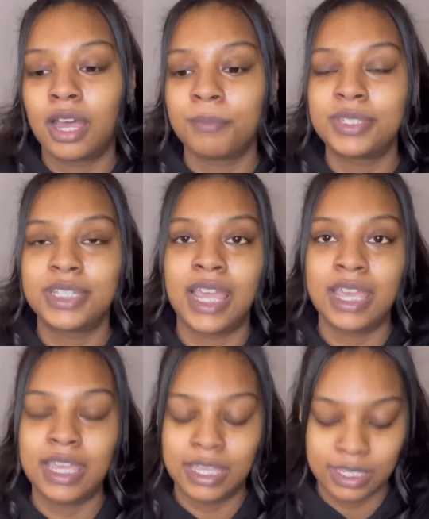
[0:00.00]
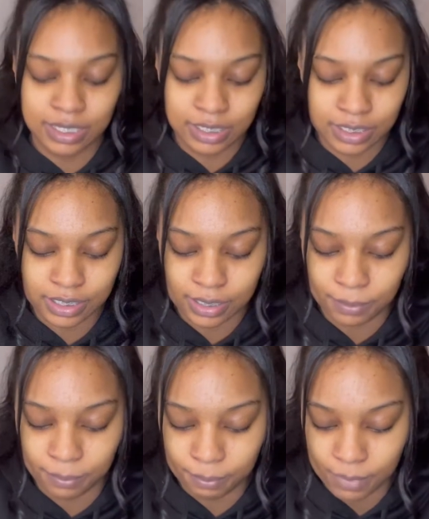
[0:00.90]
Today is
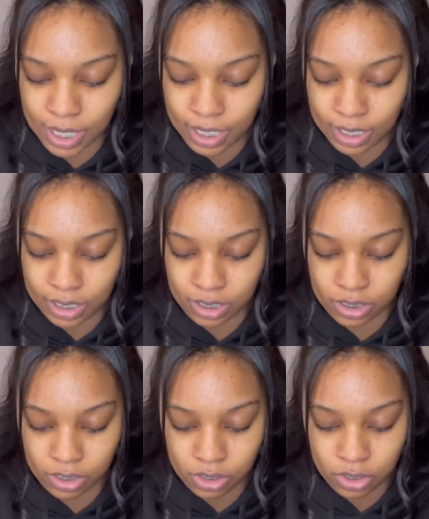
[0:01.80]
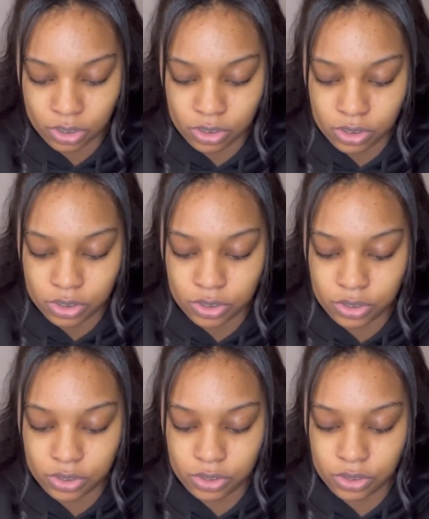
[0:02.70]
May
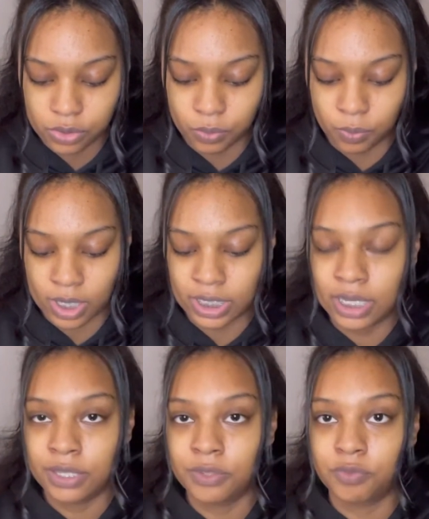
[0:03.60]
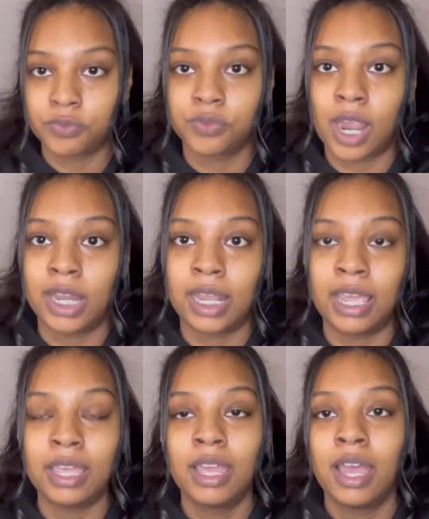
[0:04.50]
20th,
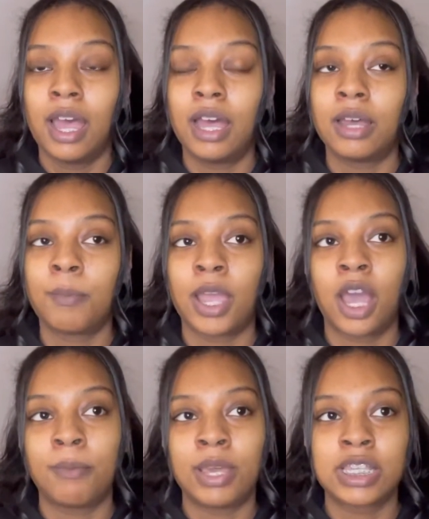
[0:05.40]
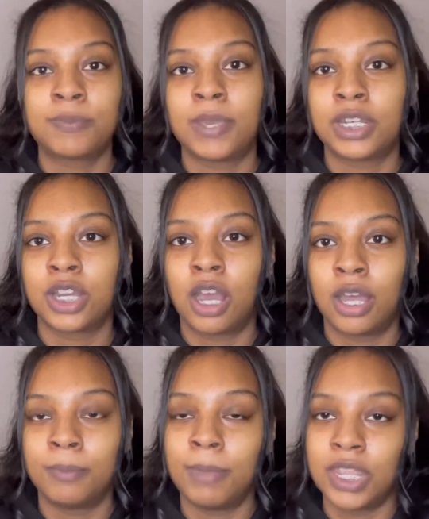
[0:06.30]
Friday. I got my expander
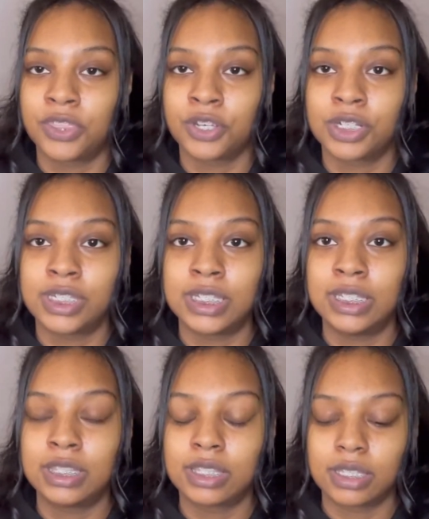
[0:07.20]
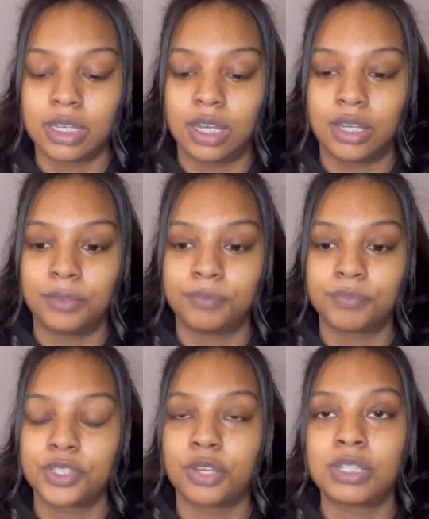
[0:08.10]
on May
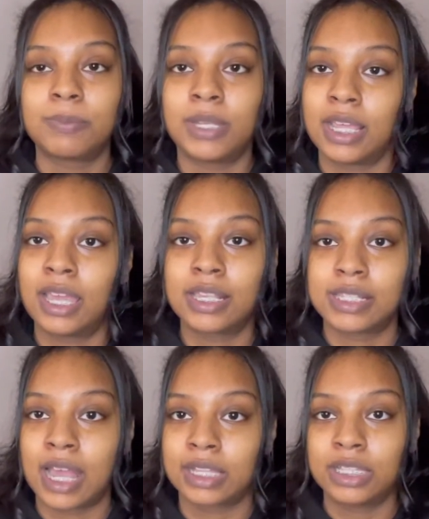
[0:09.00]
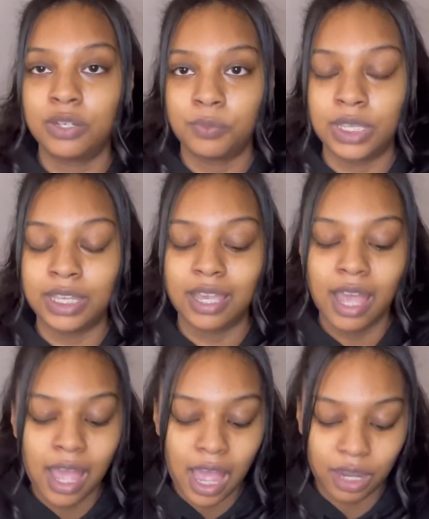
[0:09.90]
13th. So it's been exactly a week.
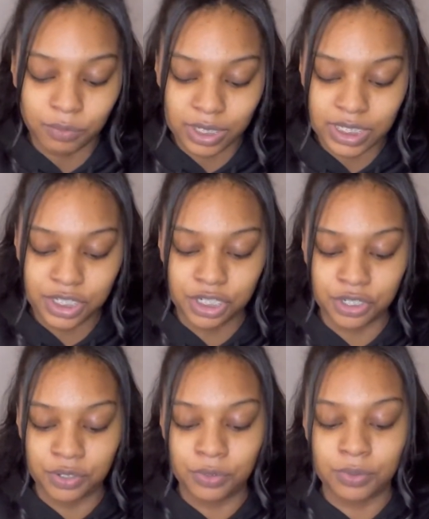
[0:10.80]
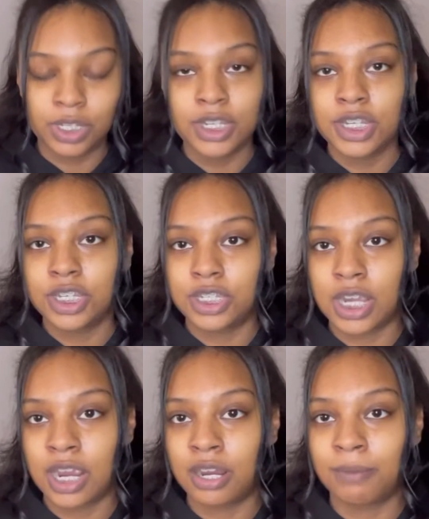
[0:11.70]
I wanted to
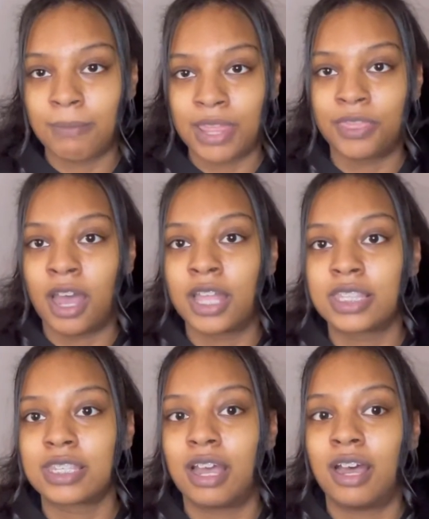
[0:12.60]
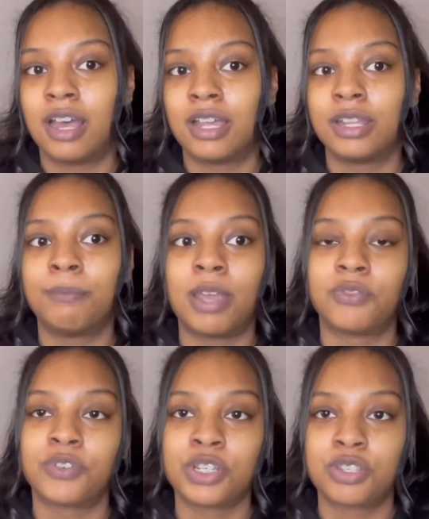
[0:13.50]
share my thoughts on my
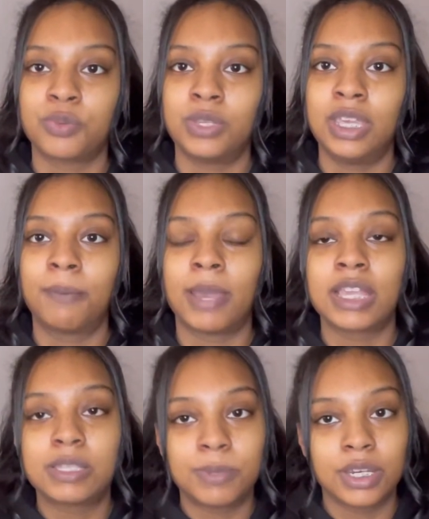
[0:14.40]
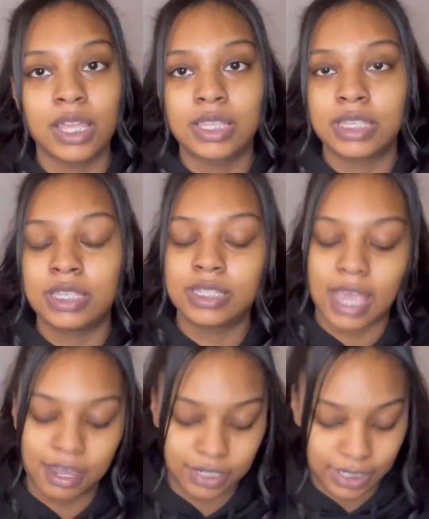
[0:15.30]
first week, my experiences.
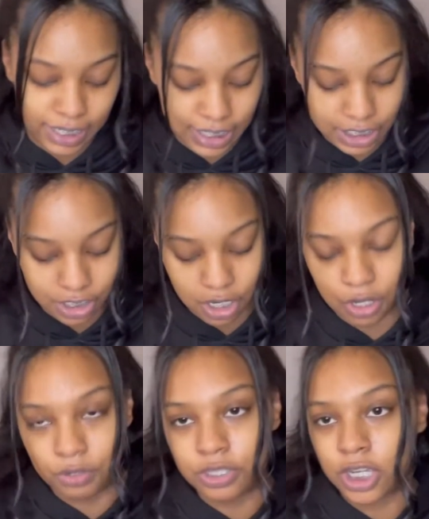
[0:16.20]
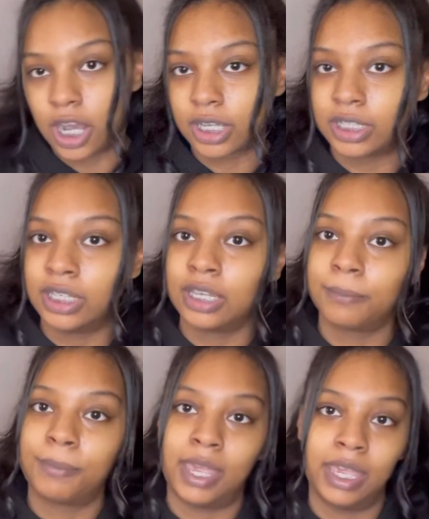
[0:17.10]
How did eating go,
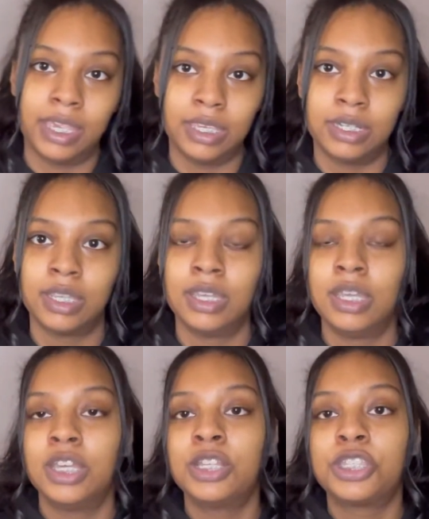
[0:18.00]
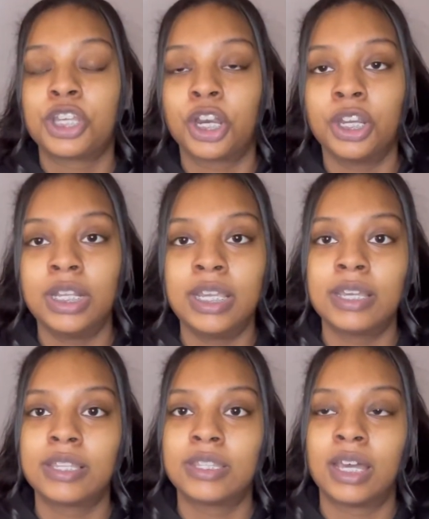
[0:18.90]
talking, pain,
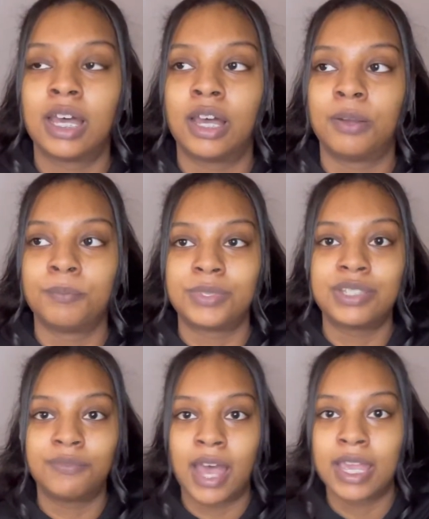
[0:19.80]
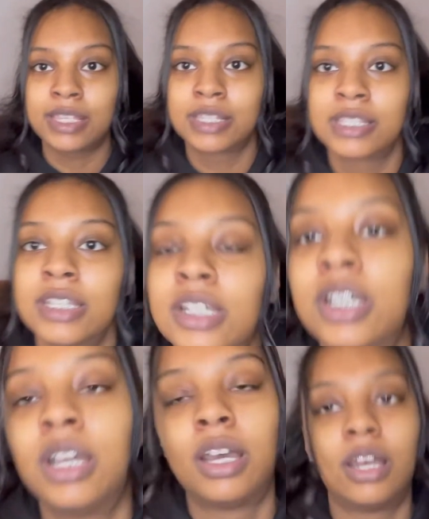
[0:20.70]
turning the device
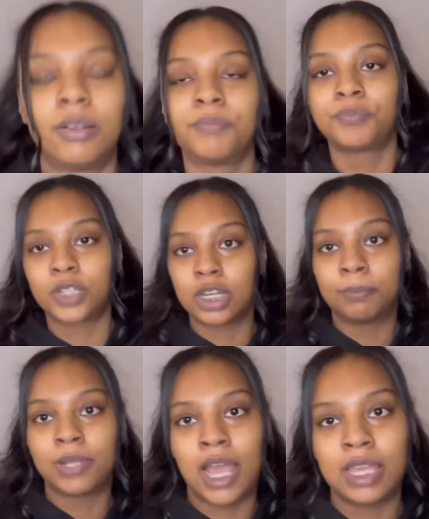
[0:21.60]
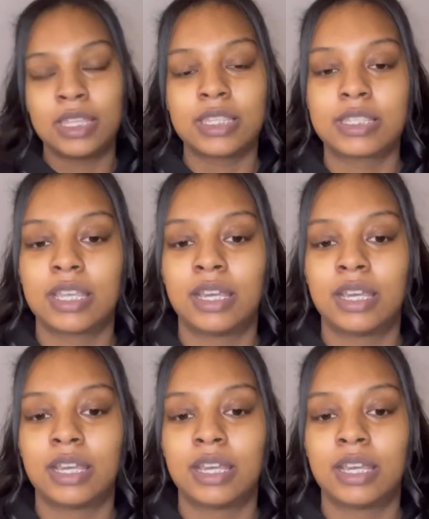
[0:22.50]
or appliance.